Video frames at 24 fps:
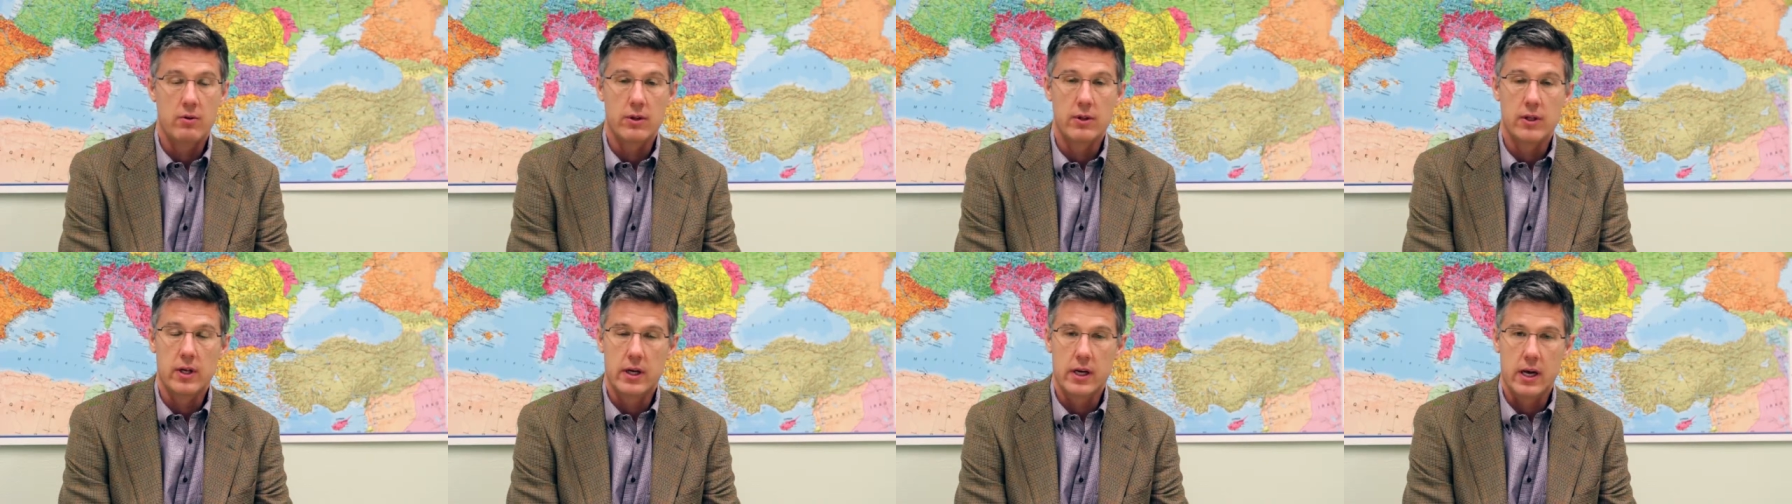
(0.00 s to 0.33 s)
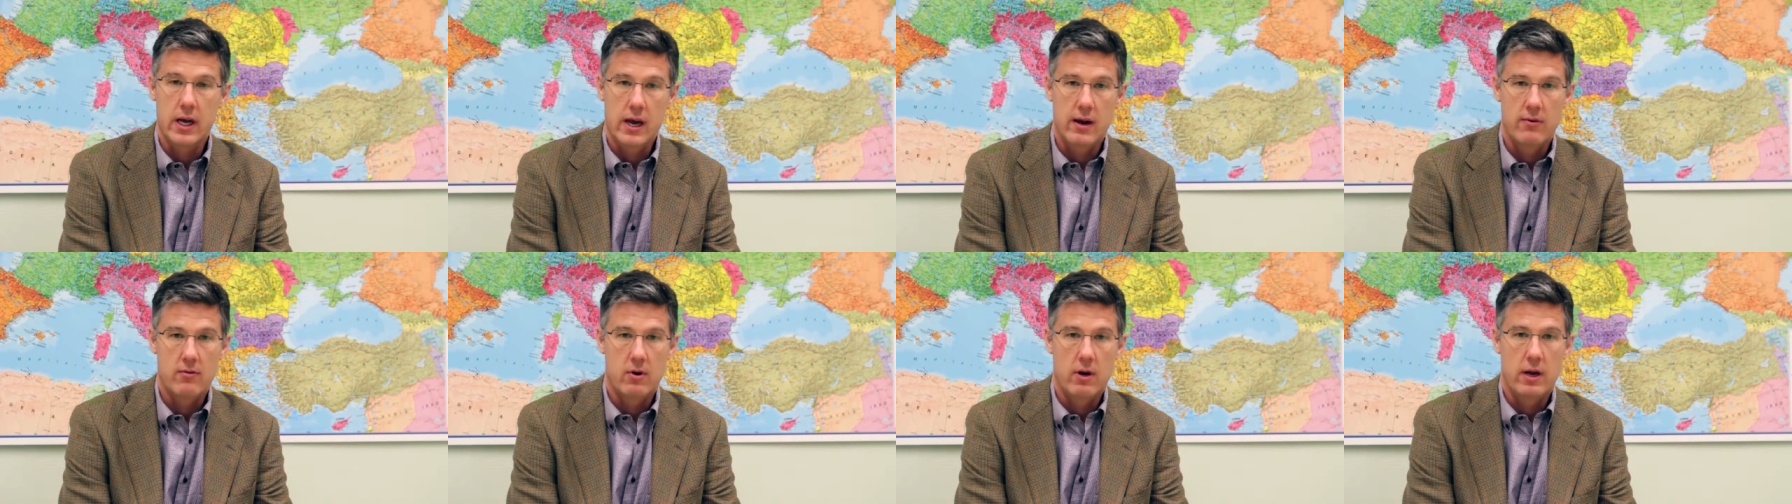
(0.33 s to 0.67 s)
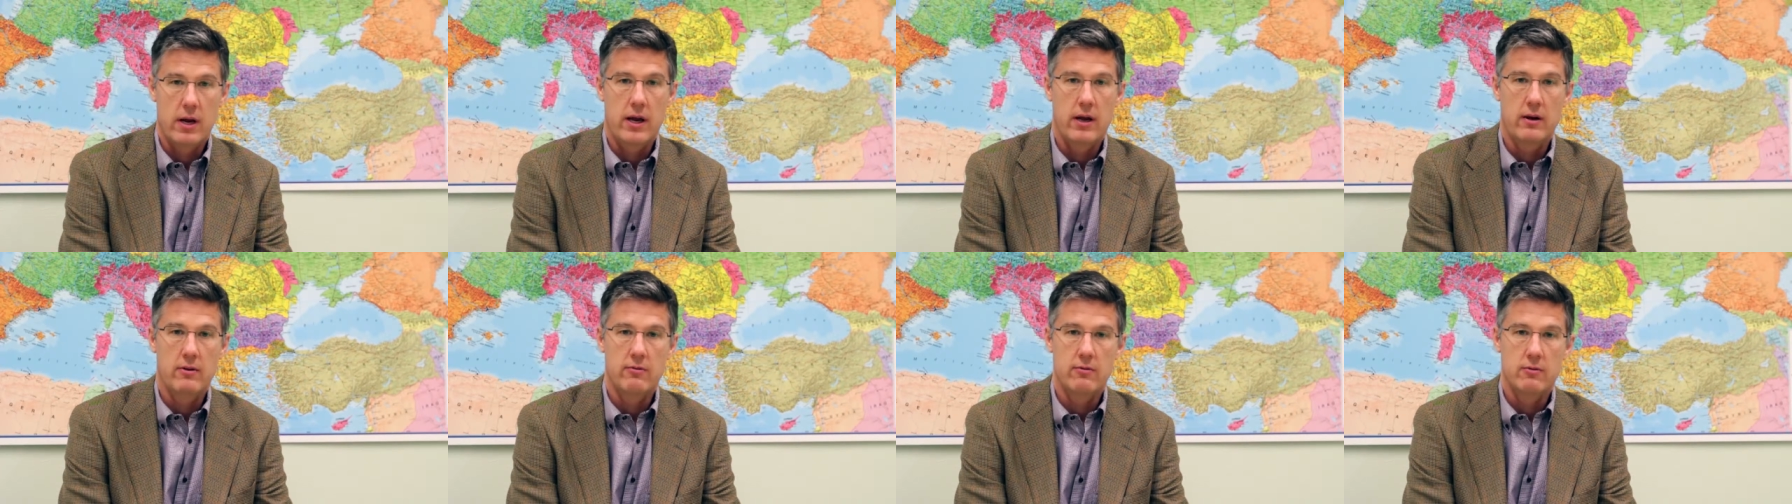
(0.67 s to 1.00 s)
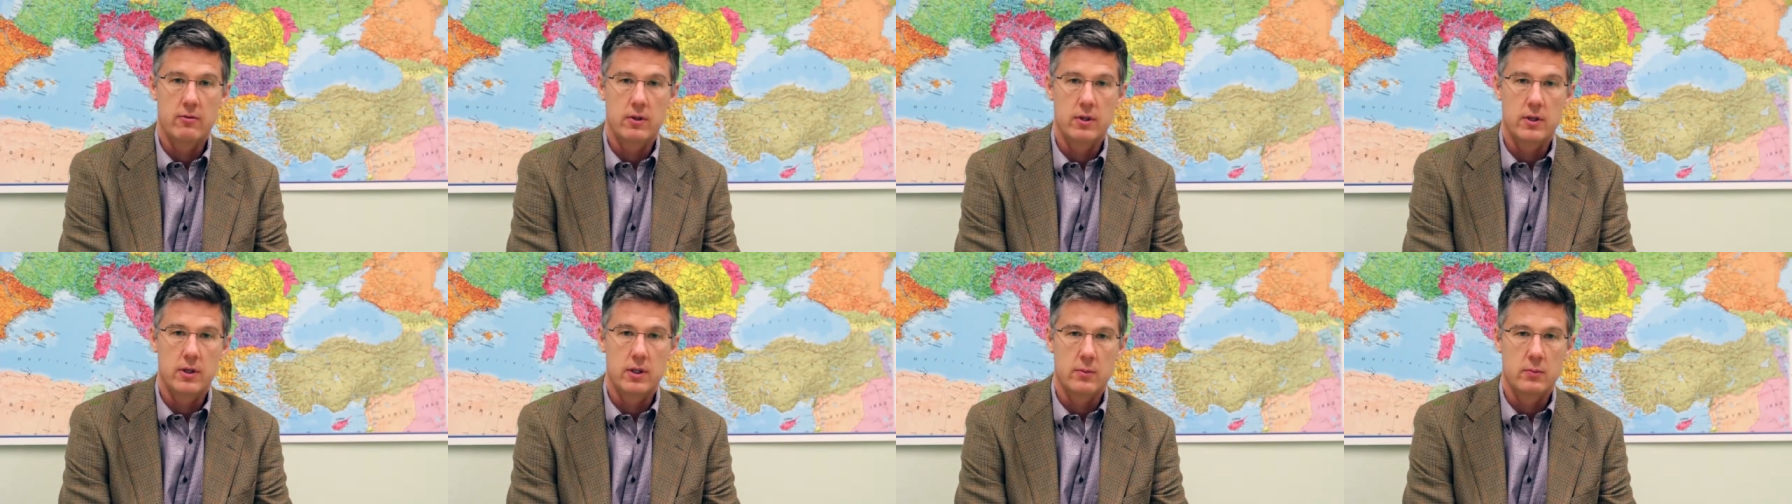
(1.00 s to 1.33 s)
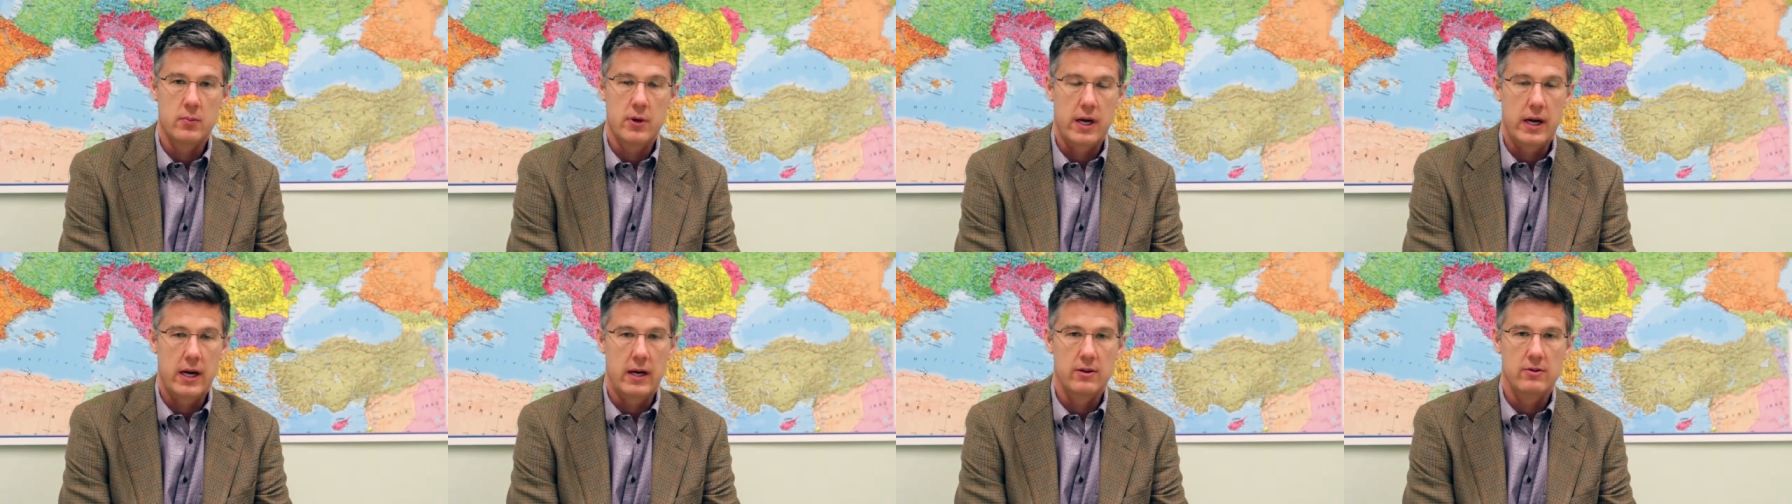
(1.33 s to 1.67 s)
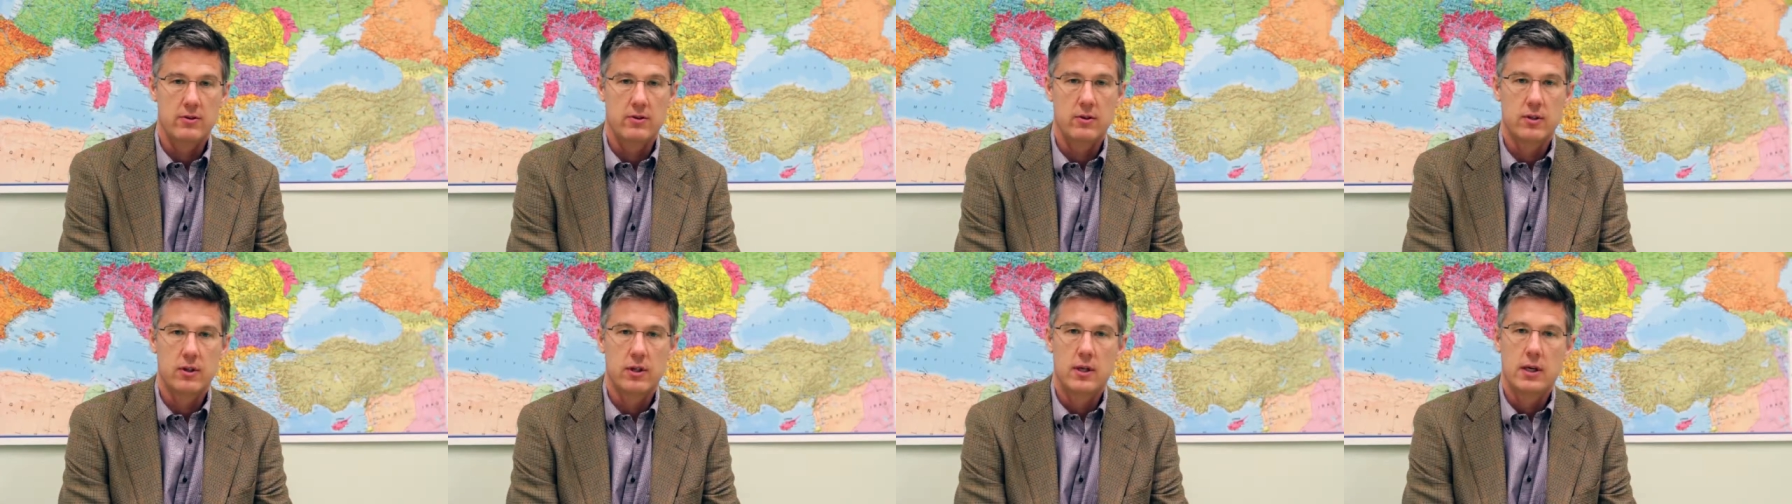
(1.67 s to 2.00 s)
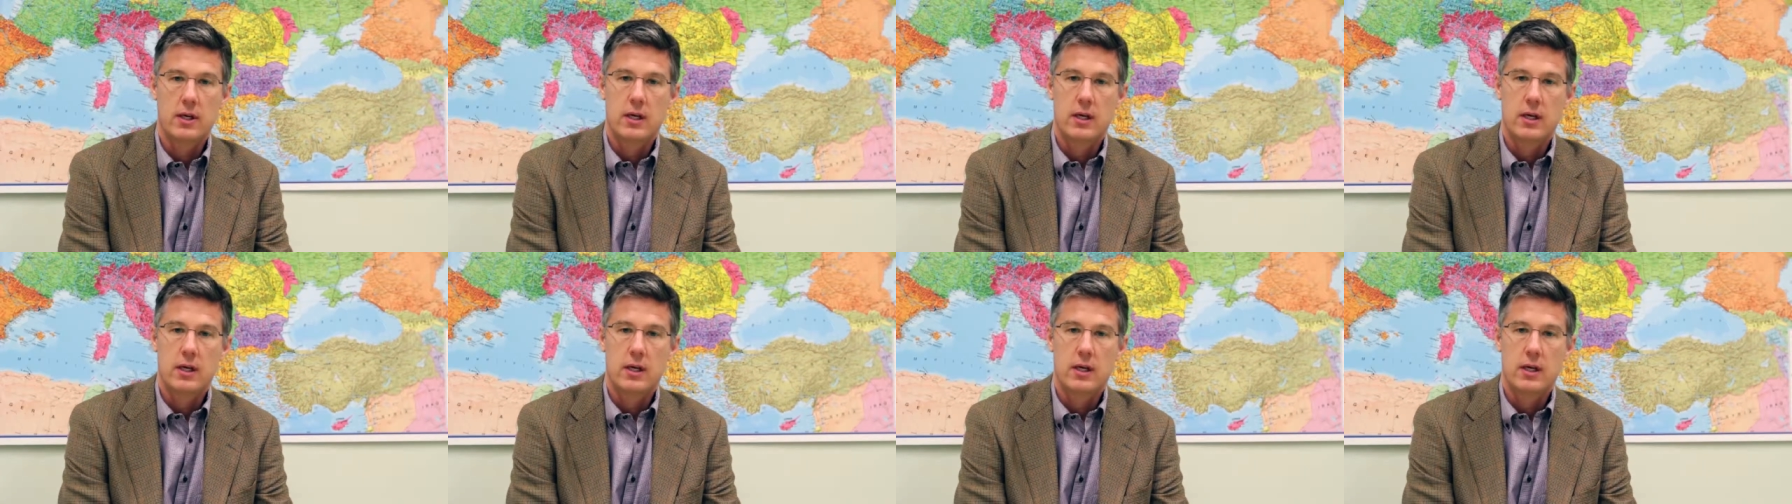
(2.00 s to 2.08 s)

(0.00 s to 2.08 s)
than they ever have in the past.